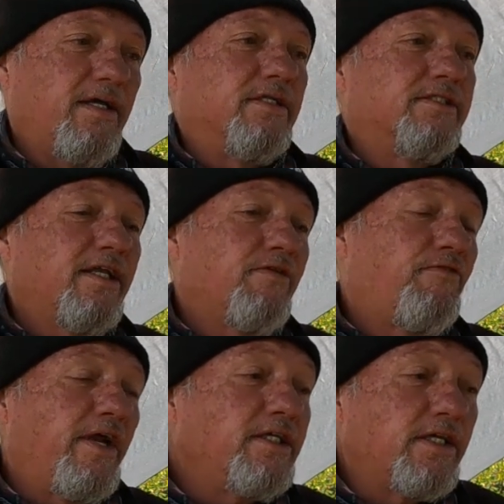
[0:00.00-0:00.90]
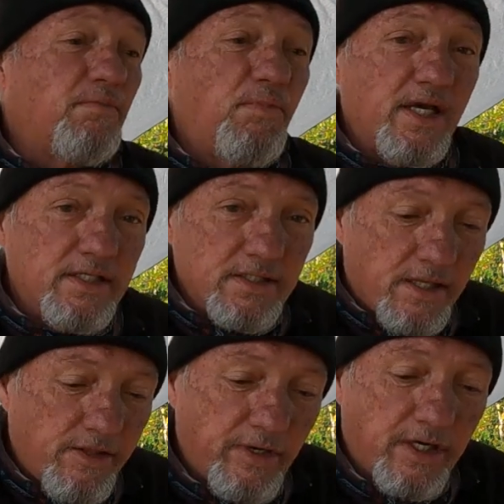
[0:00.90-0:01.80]
instead of renting planes,
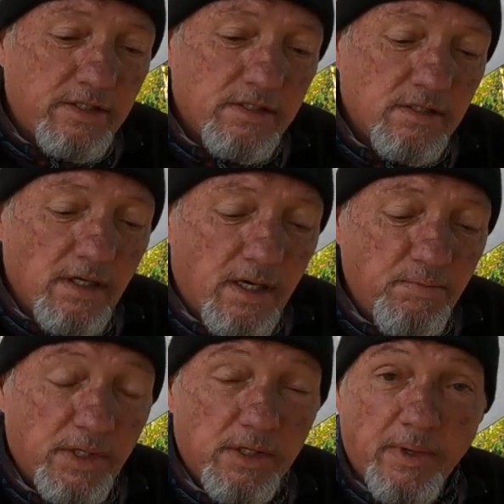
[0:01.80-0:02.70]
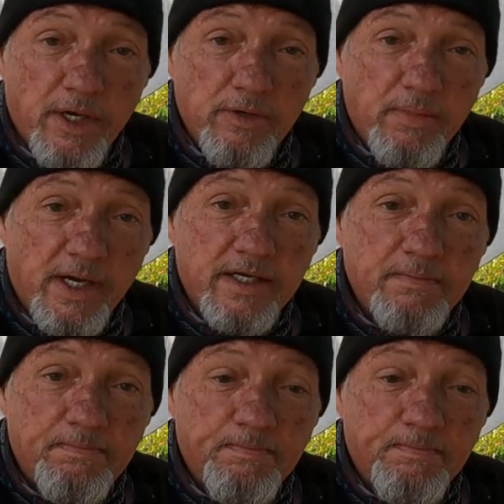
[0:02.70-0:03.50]
I thought I'd build my own plane.